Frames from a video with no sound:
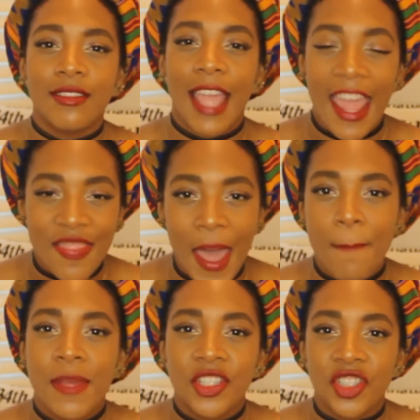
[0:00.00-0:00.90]
And that
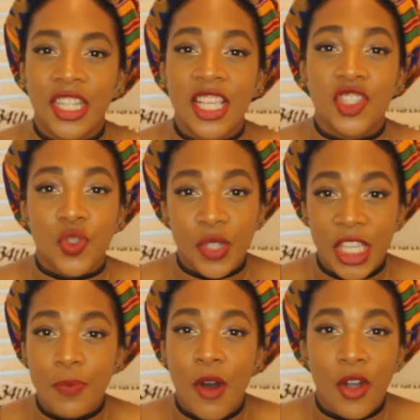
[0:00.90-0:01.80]
mission is to
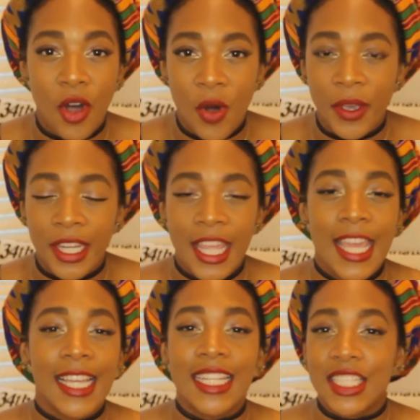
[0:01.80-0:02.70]
keep on going,
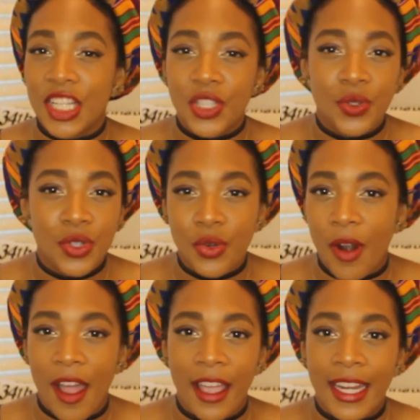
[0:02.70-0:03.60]
continue to
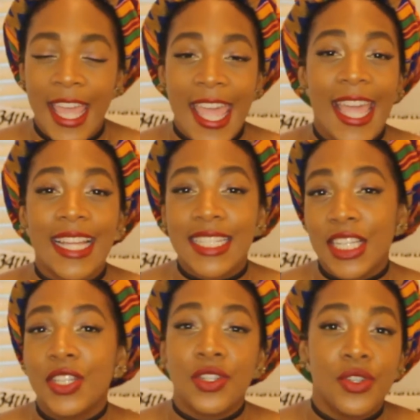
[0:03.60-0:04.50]
grind, and
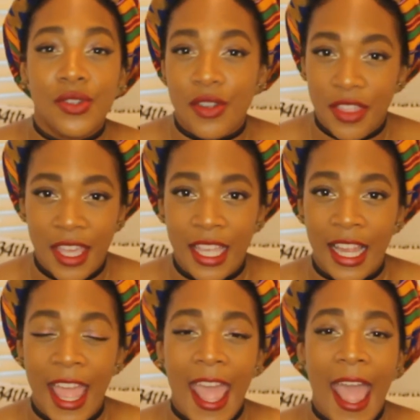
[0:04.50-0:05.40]
continue to do your thing.